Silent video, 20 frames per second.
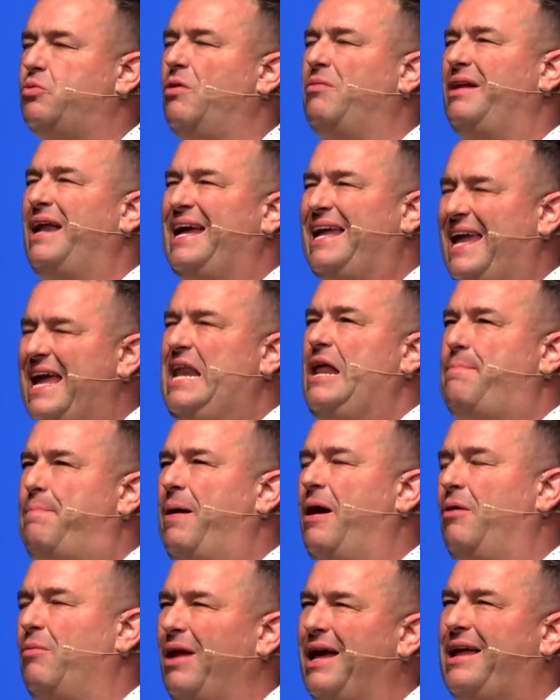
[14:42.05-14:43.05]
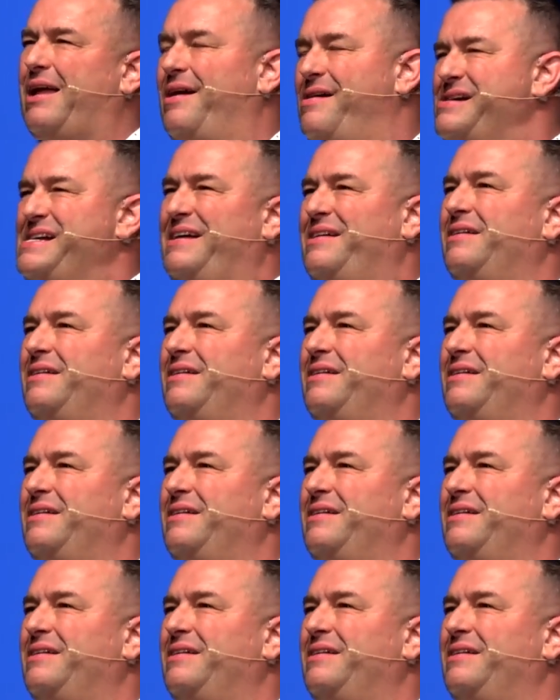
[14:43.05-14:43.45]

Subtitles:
Well, like any parent, we're like,